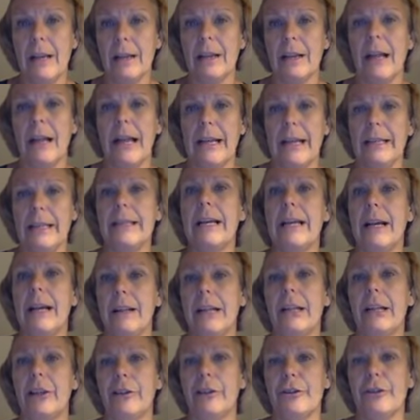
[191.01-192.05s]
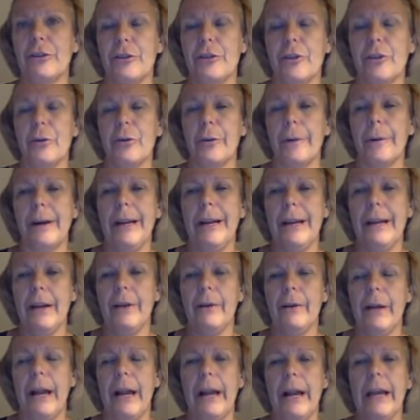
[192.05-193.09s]
like telling your story,
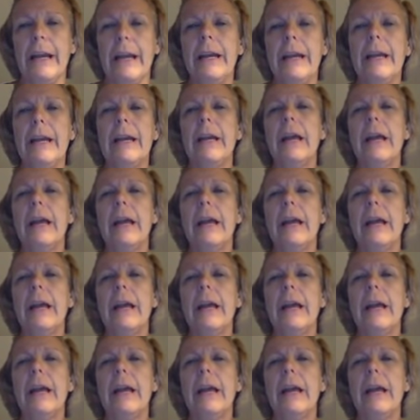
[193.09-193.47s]
okay?